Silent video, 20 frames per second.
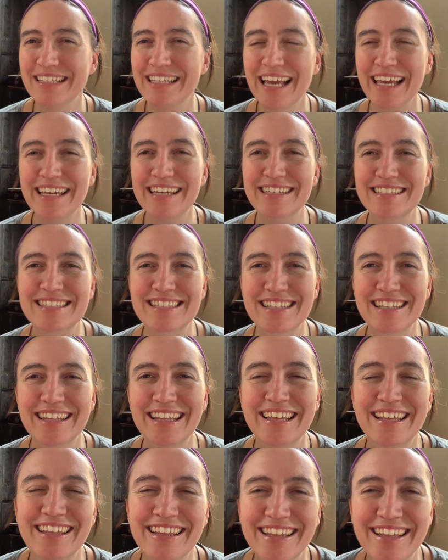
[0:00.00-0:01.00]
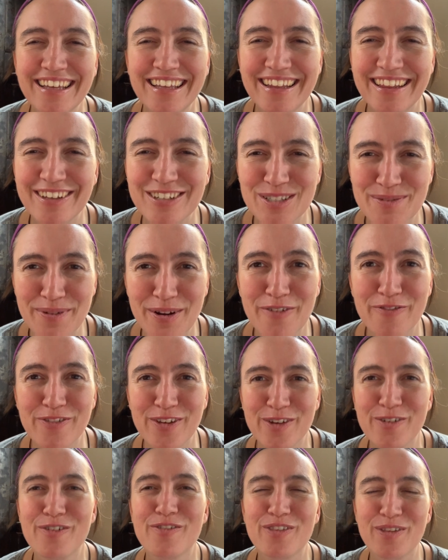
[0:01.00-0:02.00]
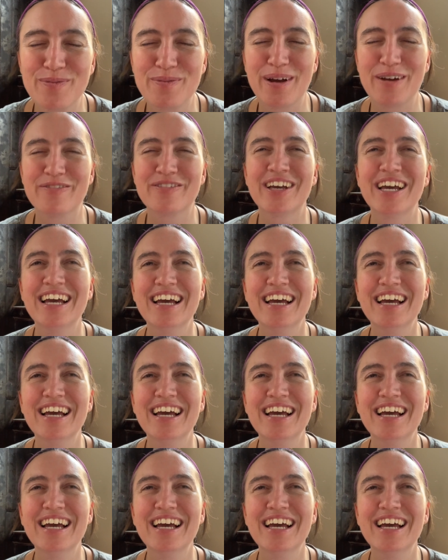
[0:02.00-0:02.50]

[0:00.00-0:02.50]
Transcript: Yikes. There's been a few of them I've